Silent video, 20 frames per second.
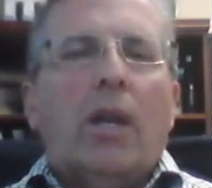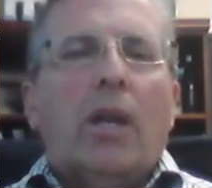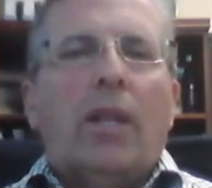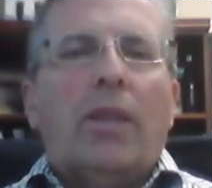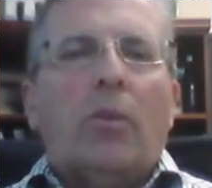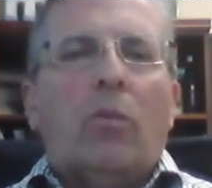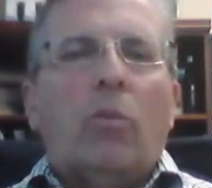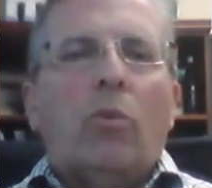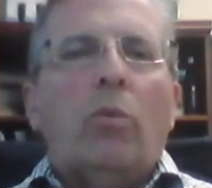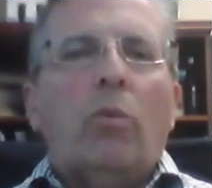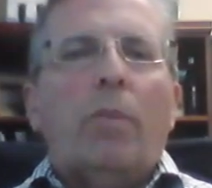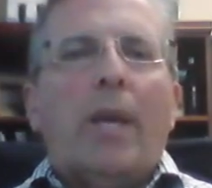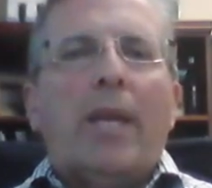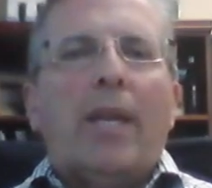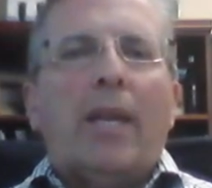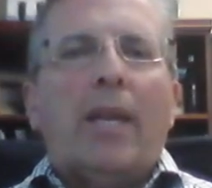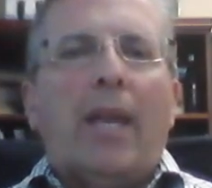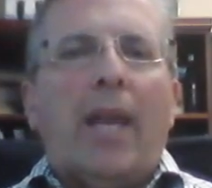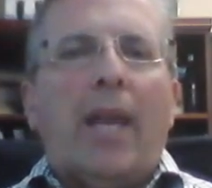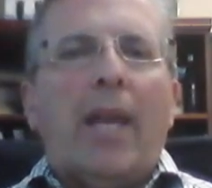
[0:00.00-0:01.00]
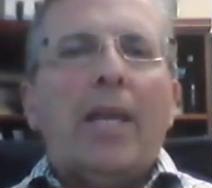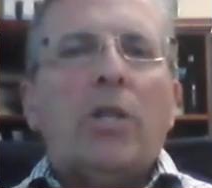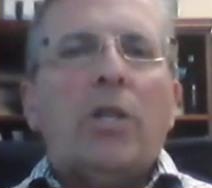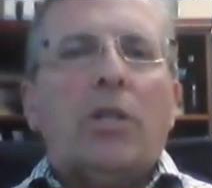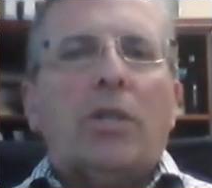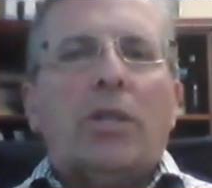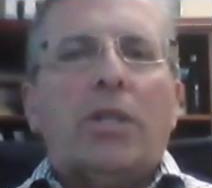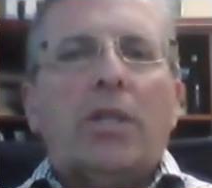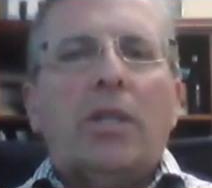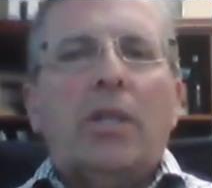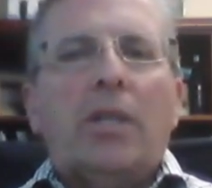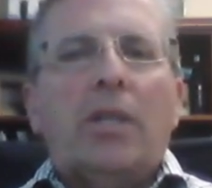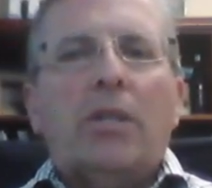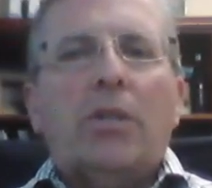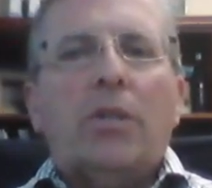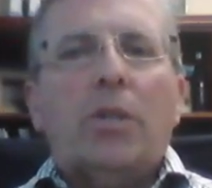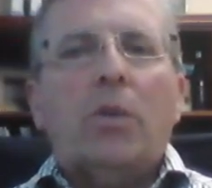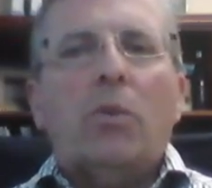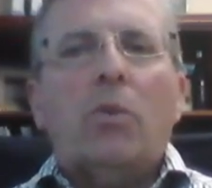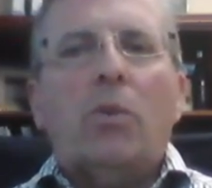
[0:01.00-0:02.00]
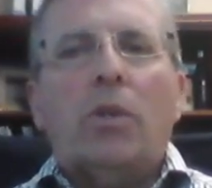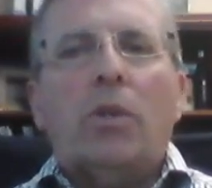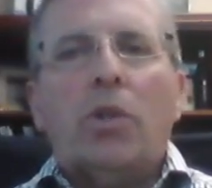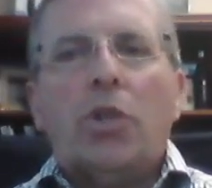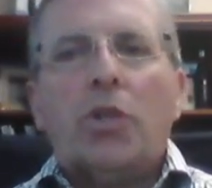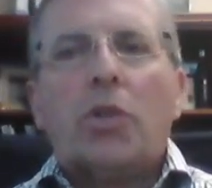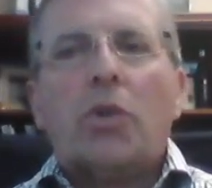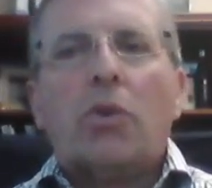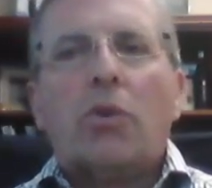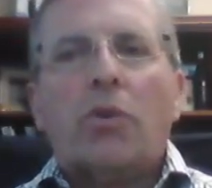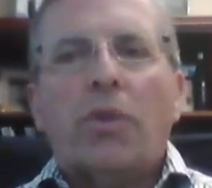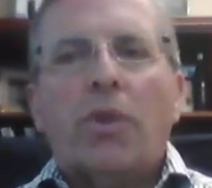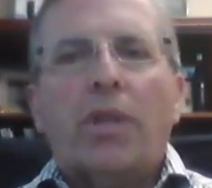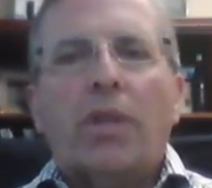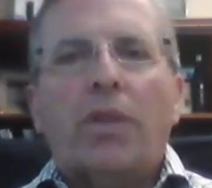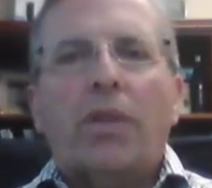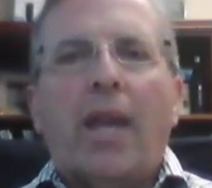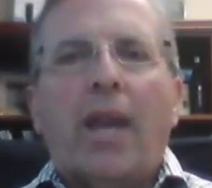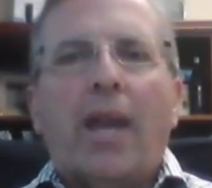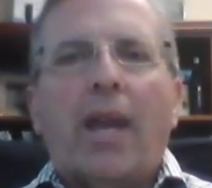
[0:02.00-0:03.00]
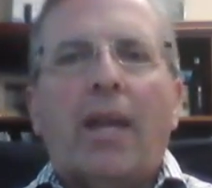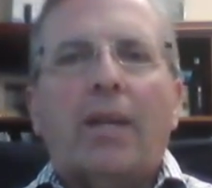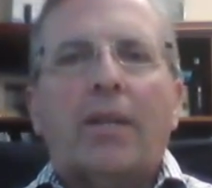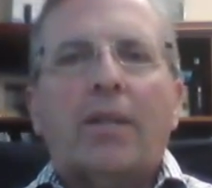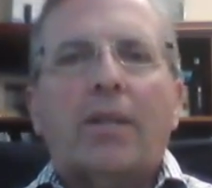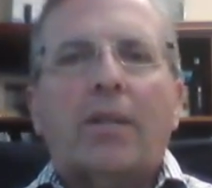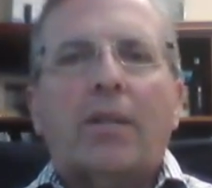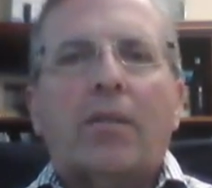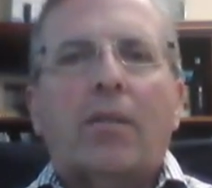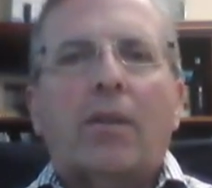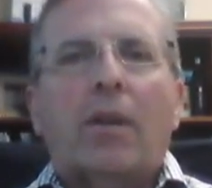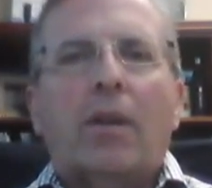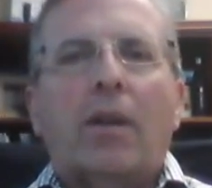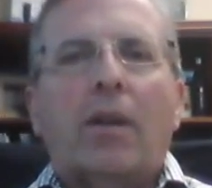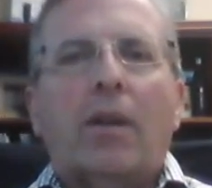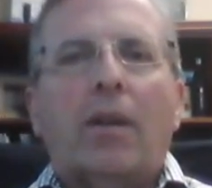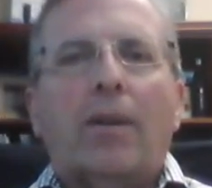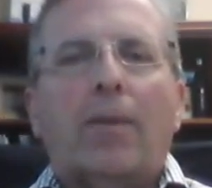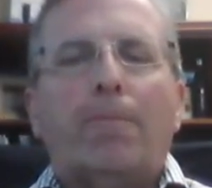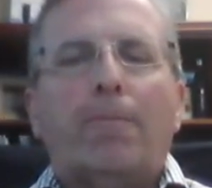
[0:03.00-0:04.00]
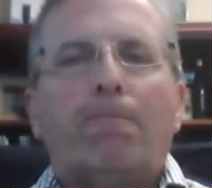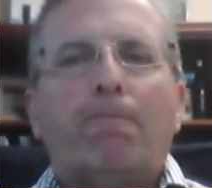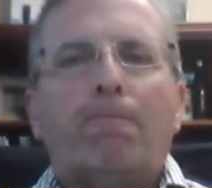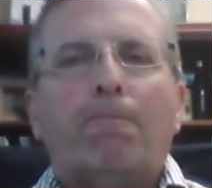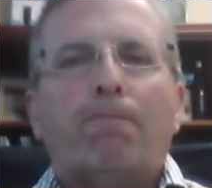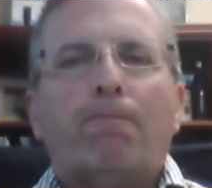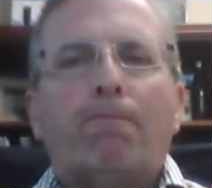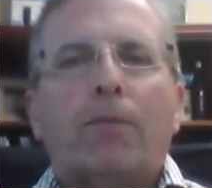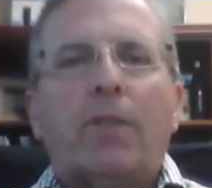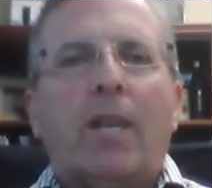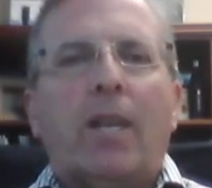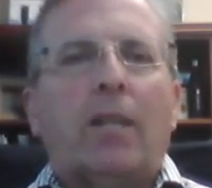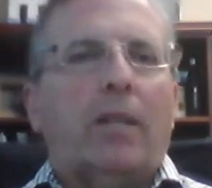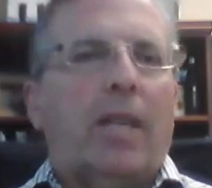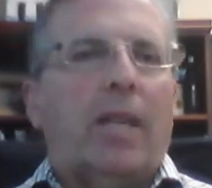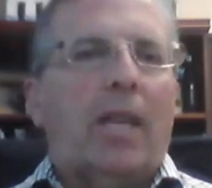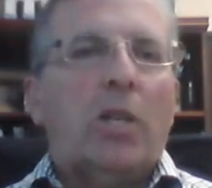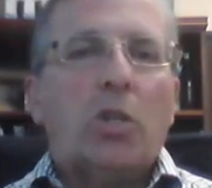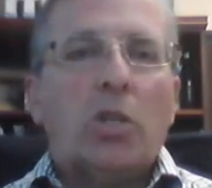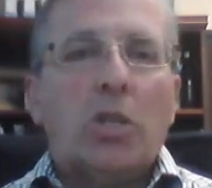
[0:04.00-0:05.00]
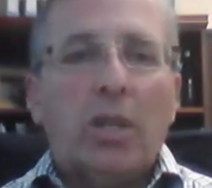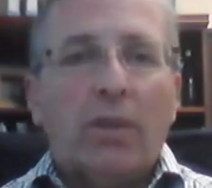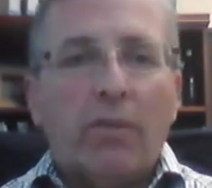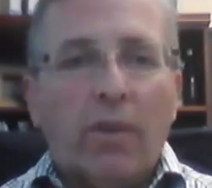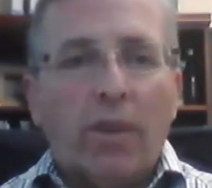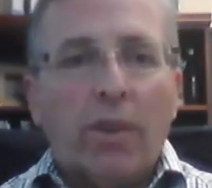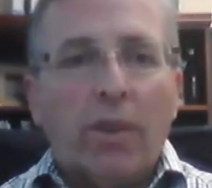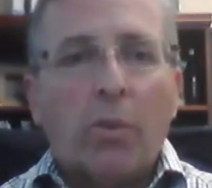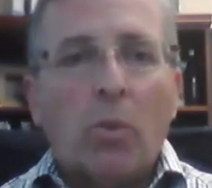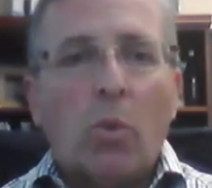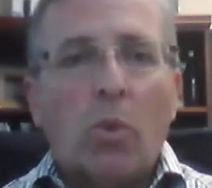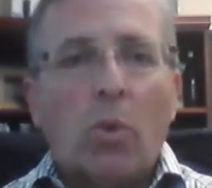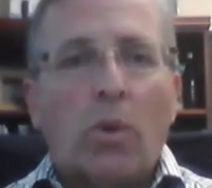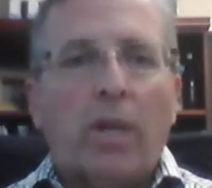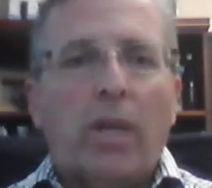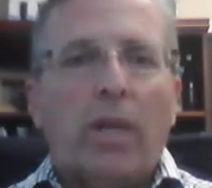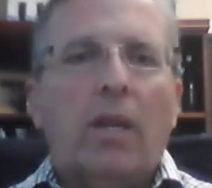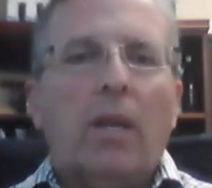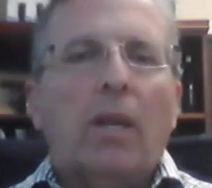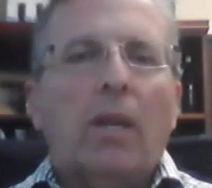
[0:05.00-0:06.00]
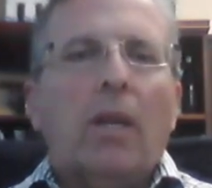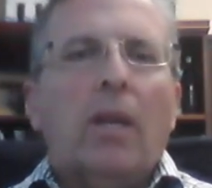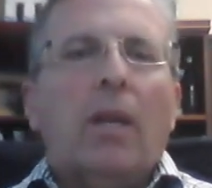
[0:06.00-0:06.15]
and the rulemaking agencies to ensure that that um, delegation of authority